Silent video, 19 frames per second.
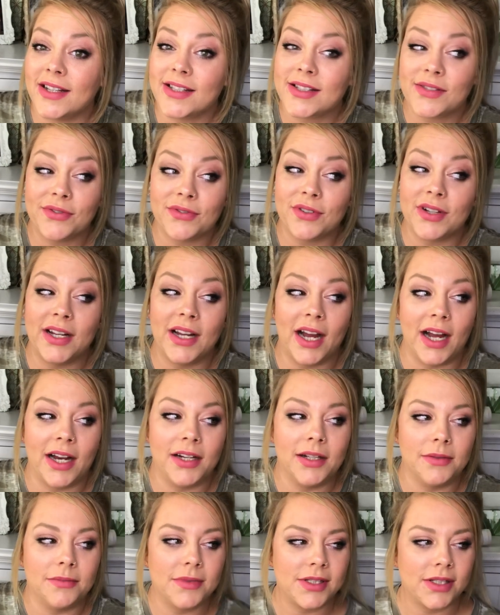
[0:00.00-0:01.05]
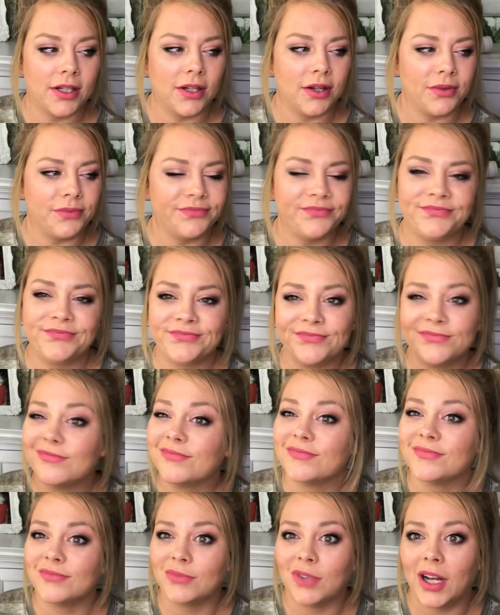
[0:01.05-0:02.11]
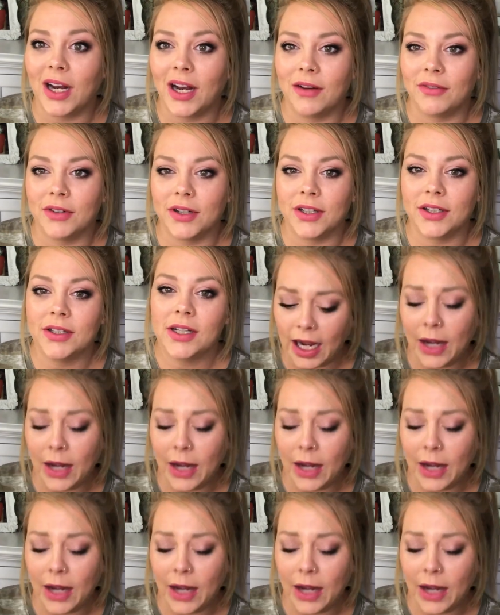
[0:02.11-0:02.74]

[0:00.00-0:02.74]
It's a free item, so whatever.